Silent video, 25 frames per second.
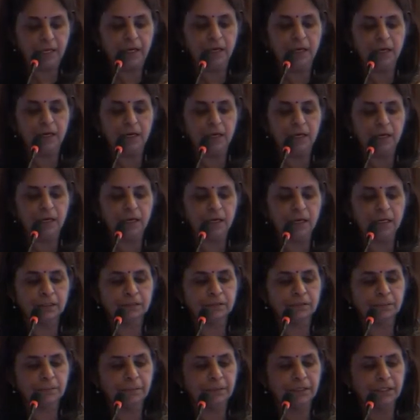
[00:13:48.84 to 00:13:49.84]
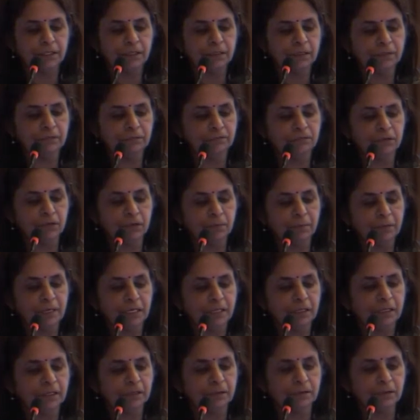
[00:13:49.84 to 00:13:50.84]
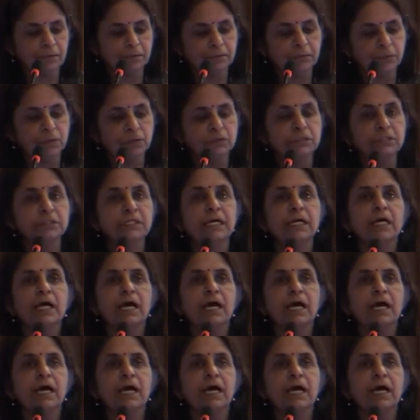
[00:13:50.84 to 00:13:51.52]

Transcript: entrepreneur for making the compost,